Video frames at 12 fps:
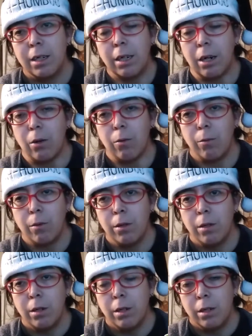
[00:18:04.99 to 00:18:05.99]
you know,
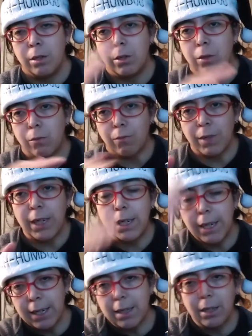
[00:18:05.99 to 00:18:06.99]
you can
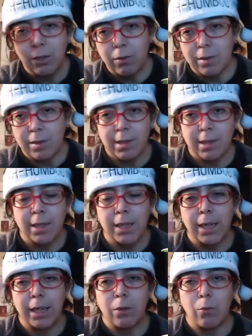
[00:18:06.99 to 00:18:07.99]
read and then you can
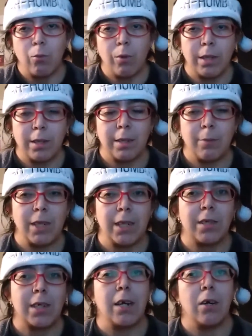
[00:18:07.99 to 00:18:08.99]
see what some of
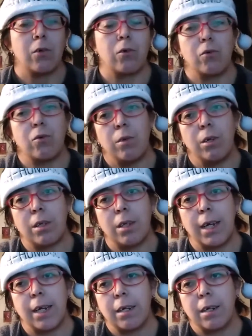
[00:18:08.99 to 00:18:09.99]
these characters look
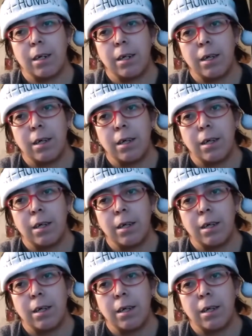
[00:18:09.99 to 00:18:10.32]
like.